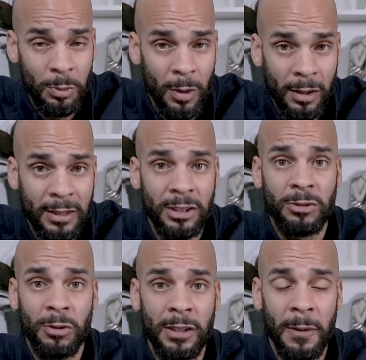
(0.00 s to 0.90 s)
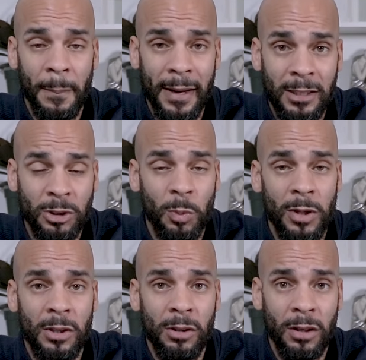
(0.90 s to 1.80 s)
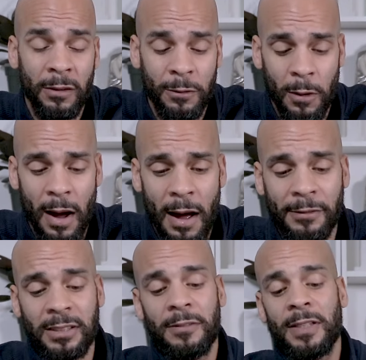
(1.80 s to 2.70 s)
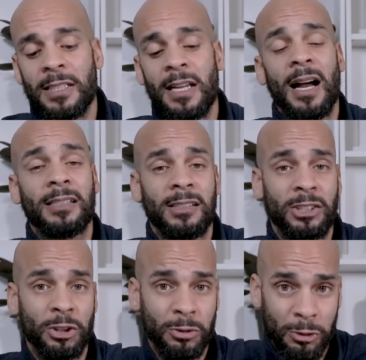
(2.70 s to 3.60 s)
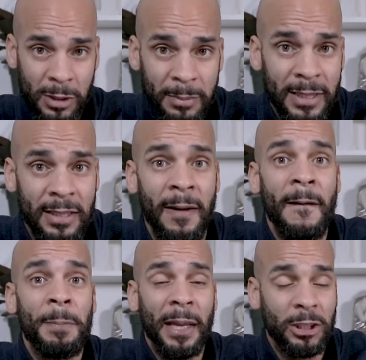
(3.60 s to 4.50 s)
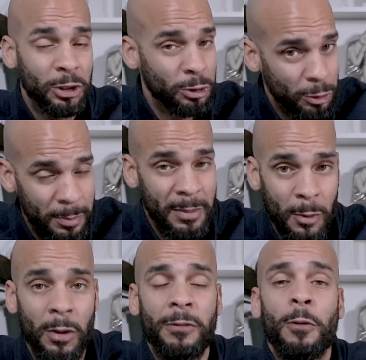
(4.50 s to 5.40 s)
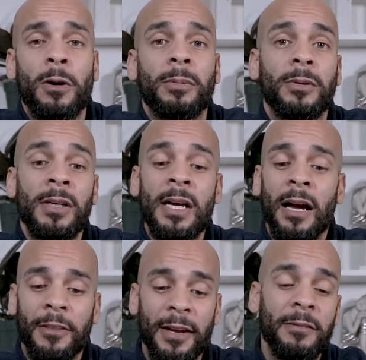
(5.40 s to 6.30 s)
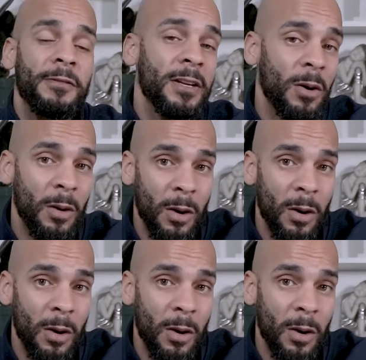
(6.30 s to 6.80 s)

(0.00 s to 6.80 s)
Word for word: Well, it just really depends what you're looking for. Obviously, V T I is extremely extremely more affordable than V O